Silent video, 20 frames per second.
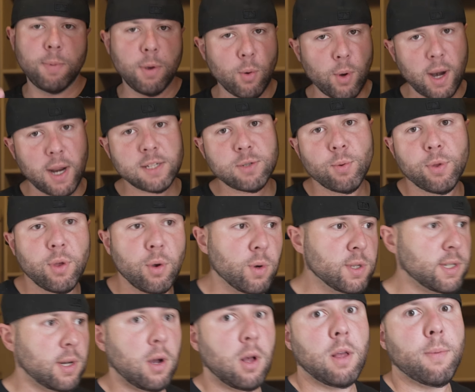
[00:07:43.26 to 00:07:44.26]
be quite honest with you, it
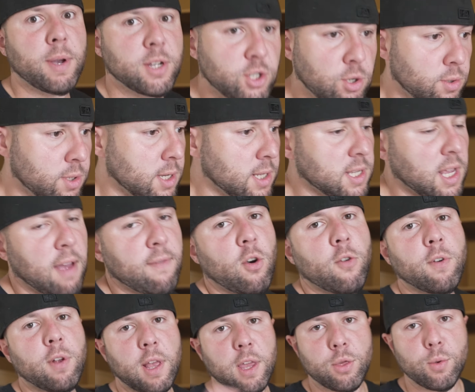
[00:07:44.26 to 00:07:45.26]
wasn't all of my shoes because I have
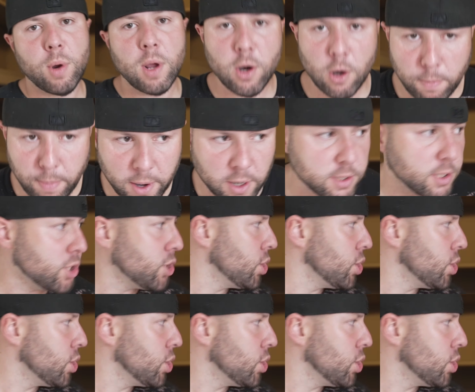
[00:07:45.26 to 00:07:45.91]
over like 300 pairs of